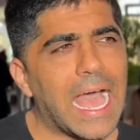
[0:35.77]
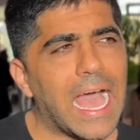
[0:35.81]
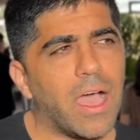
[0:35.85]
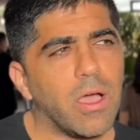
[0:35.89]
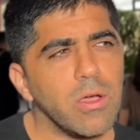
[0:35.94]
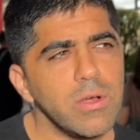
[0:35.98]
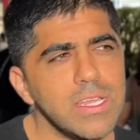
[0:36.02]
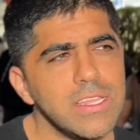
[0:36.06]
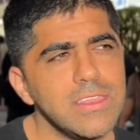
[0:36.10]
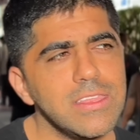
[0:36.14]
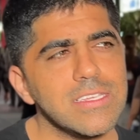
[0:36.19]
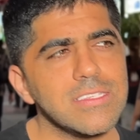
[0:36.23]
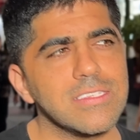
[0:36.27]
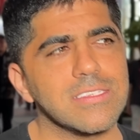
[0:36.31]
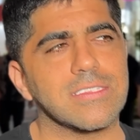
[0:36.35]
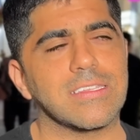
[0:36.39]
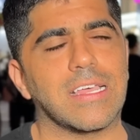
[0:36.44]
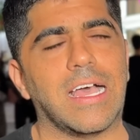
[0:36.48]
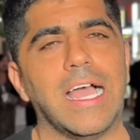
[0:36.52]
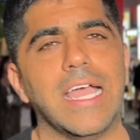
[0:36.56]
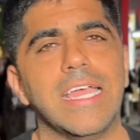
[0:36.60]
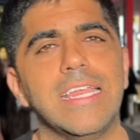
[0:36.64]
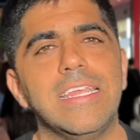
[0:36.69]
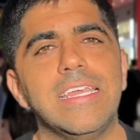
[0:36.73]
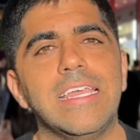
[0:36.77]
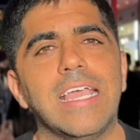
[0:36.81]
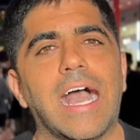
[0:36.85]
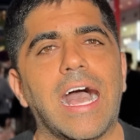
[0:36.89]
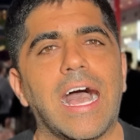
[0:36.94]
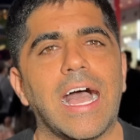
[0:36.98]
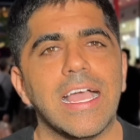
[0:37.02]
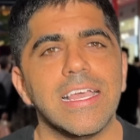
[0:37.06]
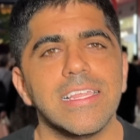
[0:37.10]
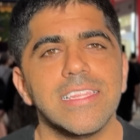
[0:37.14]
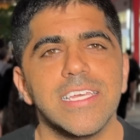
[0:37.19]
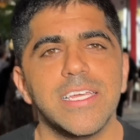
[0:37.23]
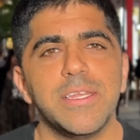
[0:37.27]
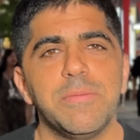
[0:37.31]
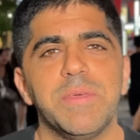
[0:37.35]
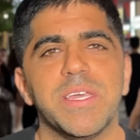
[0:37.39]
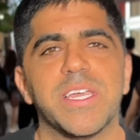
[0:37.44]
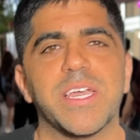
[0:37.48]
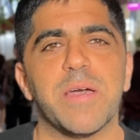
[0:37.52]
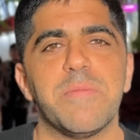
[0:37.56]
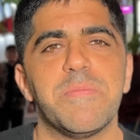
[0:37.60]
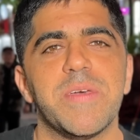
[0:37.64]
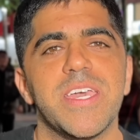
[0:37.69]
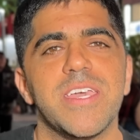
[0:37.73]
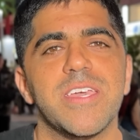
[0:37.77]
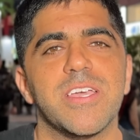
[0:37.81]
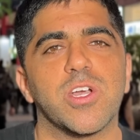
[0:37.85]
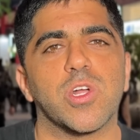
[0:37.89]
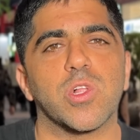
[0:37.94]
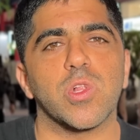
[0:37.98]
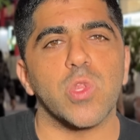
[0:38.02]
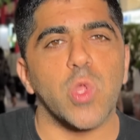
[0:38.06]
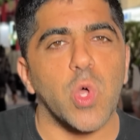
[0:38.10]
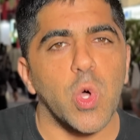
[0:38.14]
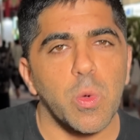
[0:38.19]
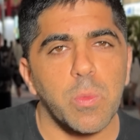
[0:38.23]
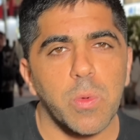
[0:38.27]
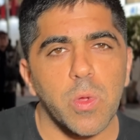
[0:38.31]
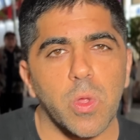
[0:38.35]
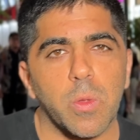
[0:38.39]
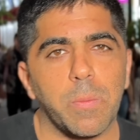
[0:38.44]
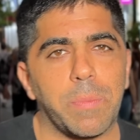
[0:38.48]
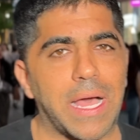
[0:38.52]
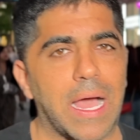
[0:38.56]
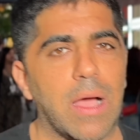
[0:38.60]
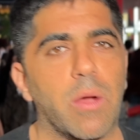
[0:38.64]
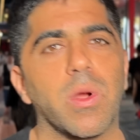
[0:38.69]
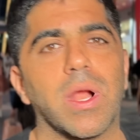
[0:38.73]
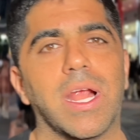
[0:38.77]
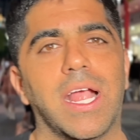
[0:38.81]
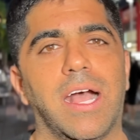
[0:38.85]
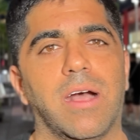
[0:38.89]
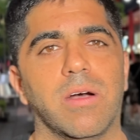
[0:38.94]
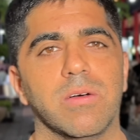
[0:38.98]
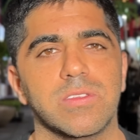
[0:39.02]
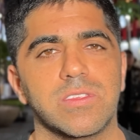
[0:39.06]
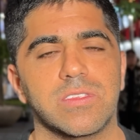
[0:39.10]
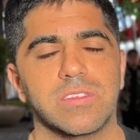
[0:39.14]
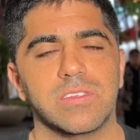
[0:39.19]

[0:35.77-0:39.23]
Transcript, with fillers: How did this tiny island become a global powerhouse?